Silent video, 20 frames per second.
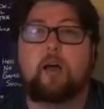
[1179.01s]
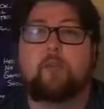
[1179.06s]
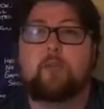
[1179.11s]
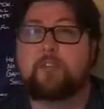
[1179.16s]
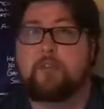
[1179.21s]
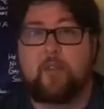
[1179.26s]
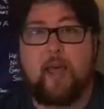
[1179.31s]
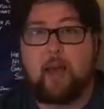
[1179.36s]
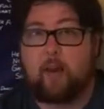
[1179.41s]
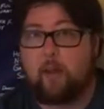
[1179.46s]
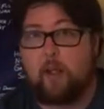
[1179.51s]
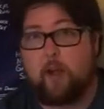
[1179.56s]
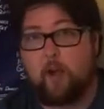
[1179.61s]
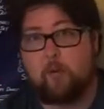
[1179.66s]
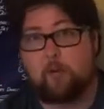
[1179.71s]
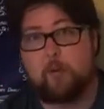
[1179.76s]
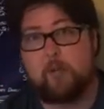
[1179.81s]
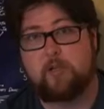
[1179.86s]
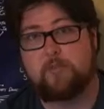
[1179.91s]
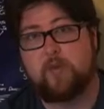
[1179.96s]
So that
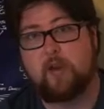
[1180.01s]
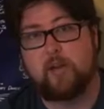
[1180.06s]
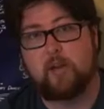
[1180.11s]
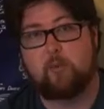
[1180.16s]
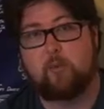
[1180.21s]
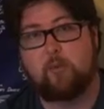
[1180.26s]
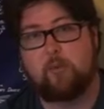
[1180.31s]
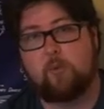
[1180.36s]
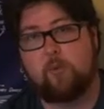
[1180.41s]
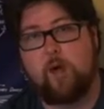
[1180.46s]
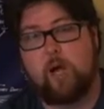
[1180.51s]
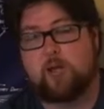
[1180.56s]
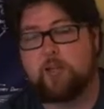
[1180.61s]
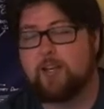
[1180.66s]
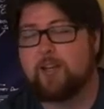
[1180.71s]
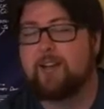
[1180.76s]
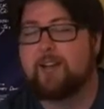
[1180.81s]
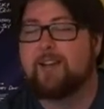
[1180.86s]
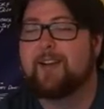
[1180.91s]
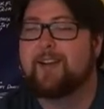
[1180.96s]
alone is fucking worth a
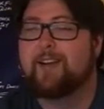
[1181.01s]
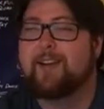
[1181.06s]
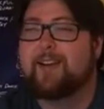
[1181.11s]
watch. If